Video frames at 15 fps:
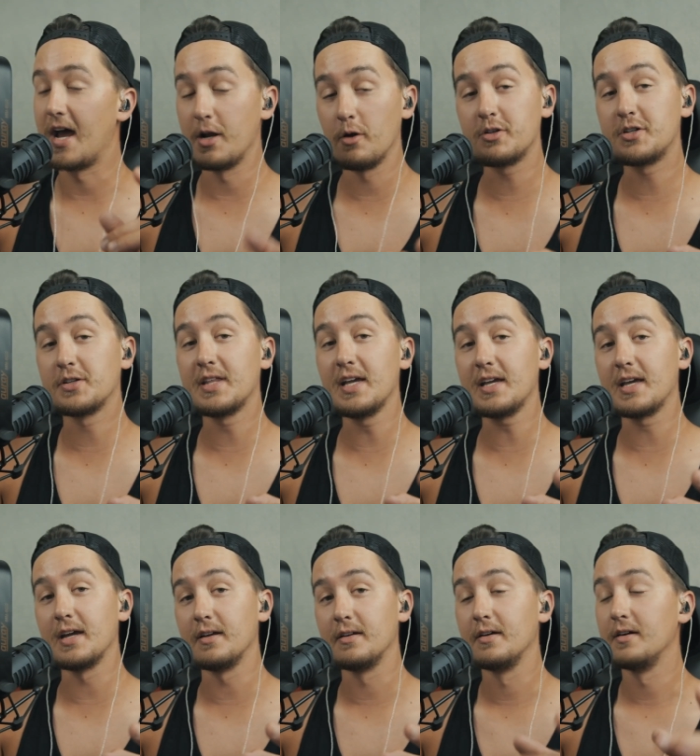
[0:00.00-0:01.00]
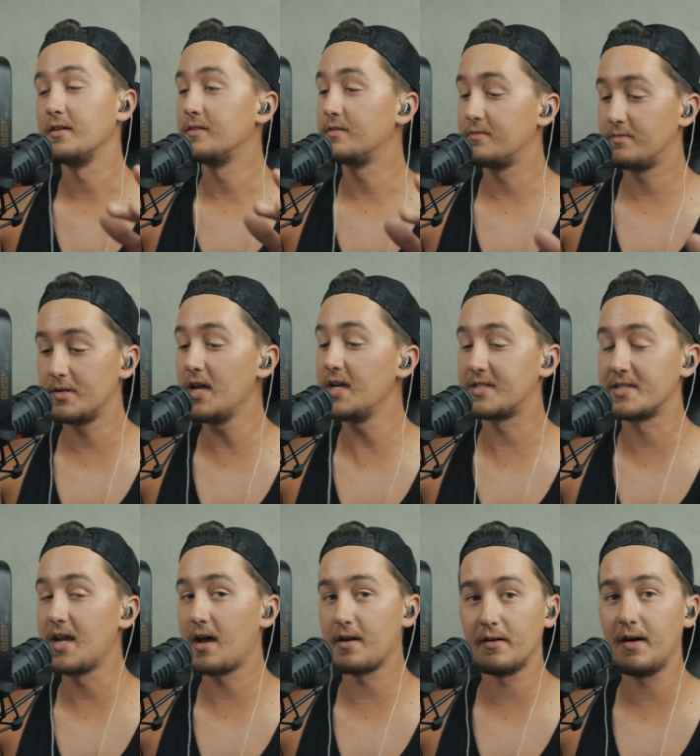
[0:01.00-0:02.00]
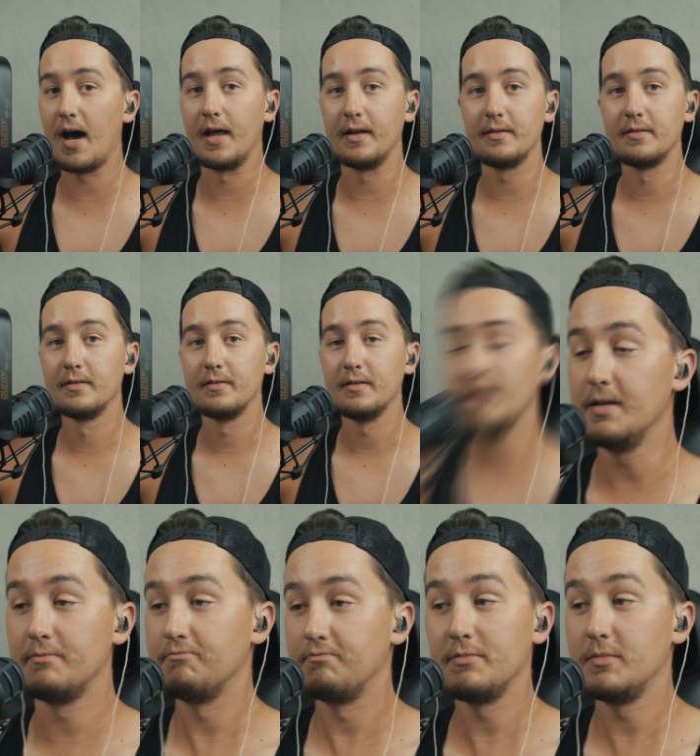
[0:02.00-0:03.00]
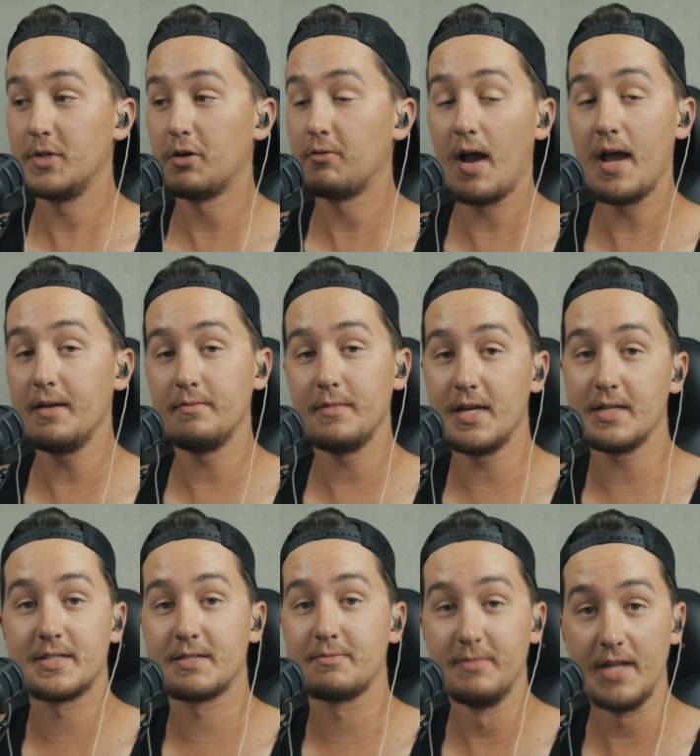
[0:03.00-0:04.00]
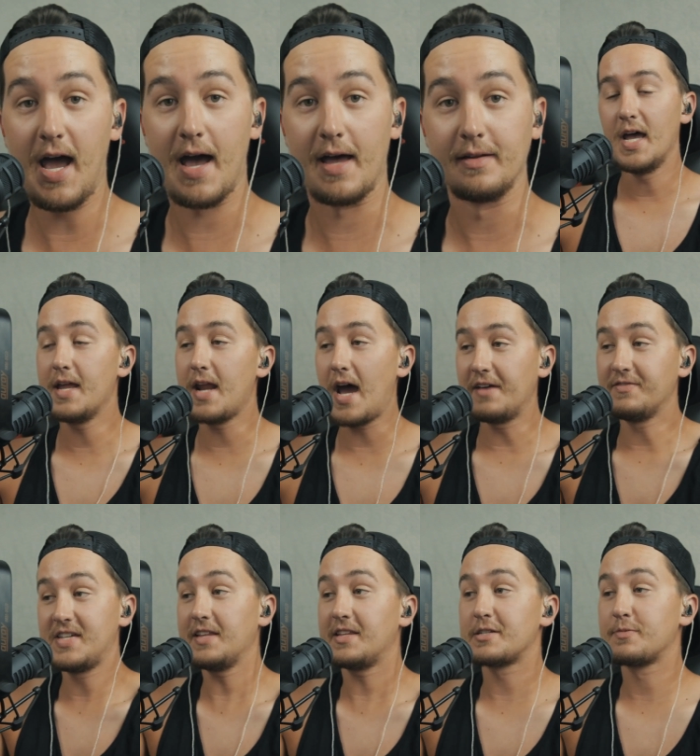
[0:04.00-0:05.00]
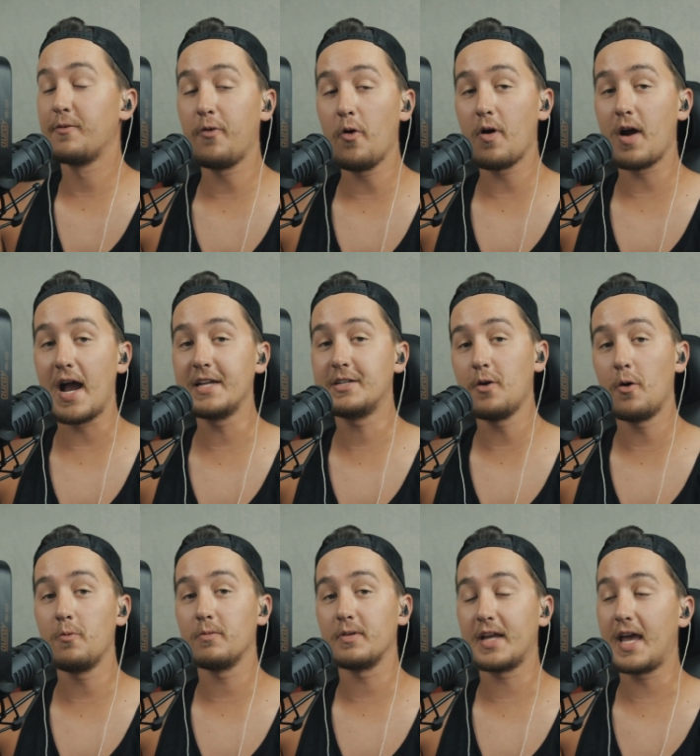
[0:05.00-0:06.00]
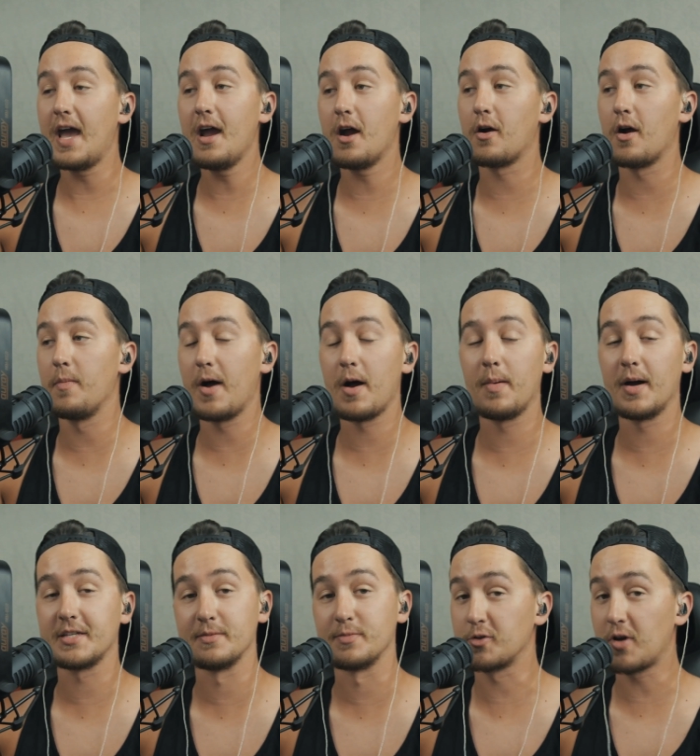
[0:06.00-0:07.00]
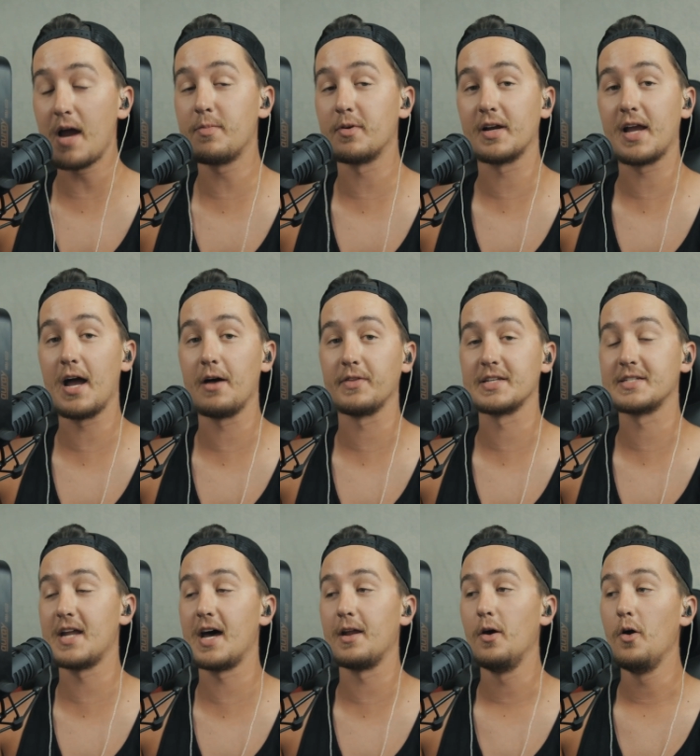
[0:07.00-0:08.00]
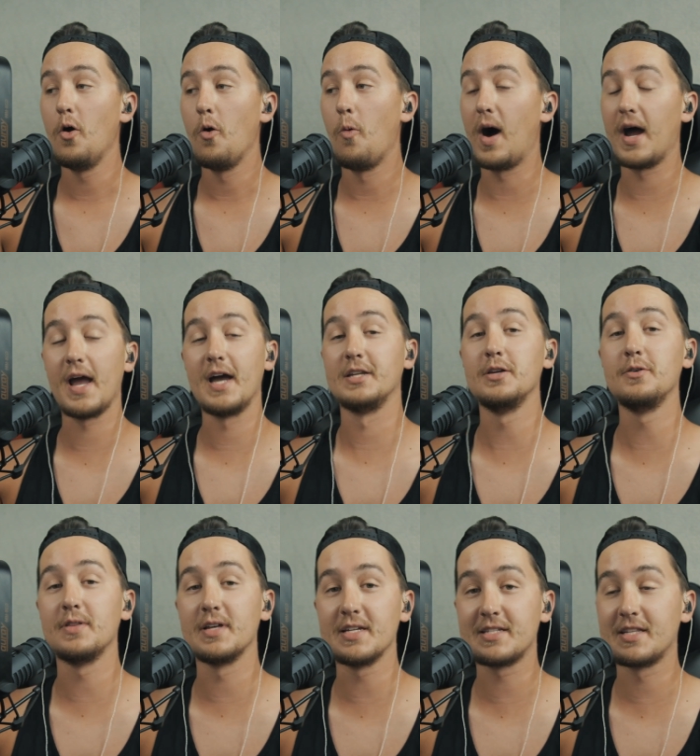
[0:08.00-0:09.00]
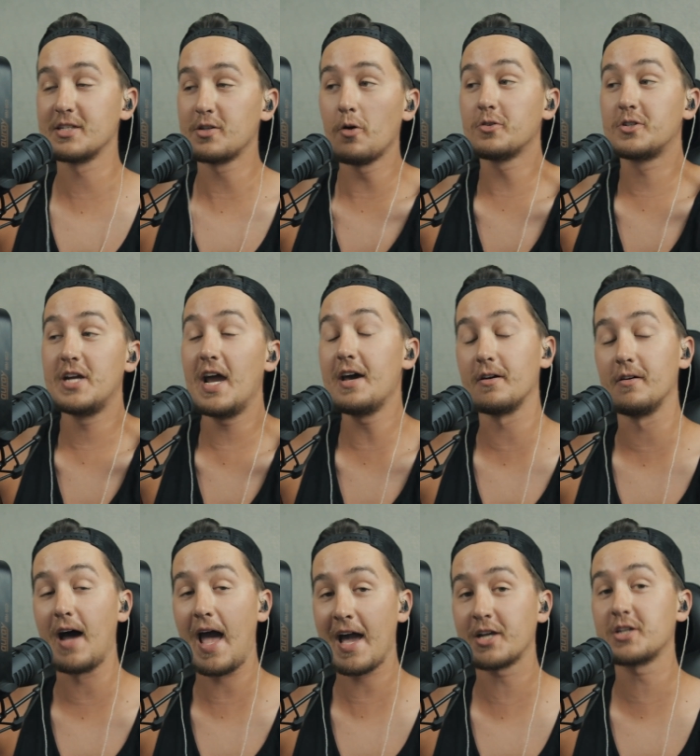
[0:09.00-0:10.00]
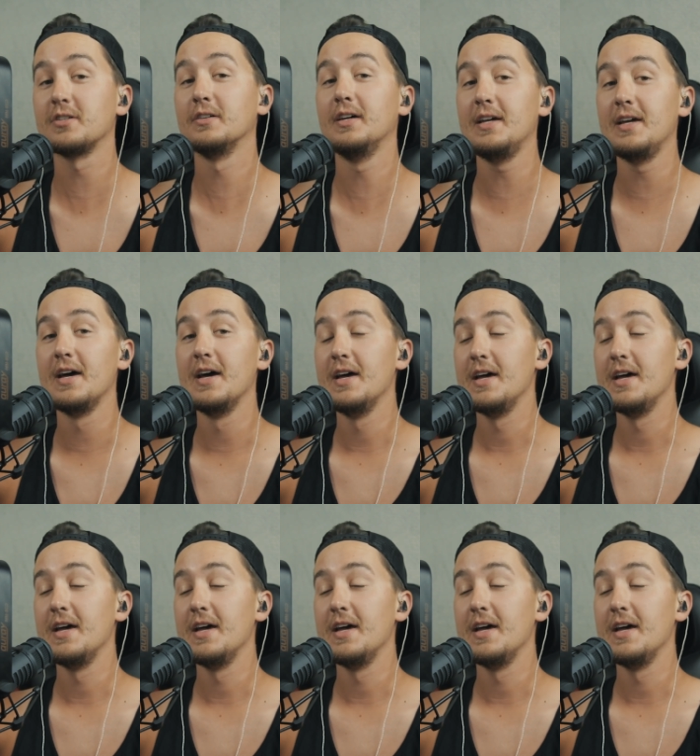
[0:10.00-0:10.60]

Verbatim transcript: I know what you're thinking. It's not a lot. It, you're right, it's not. And I've said this before, I don't care about my subscriber count. That's not why I do this. This whole channel actually